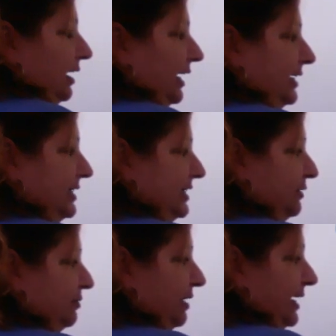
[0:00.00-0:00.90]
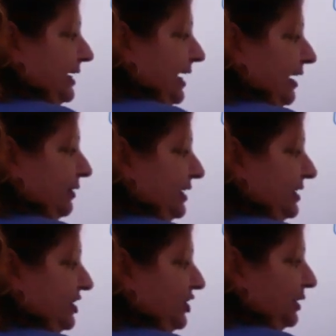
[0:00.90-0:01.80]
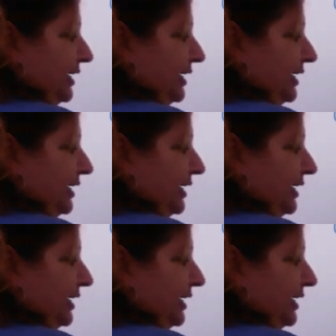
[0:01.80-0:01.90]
I can see right now these two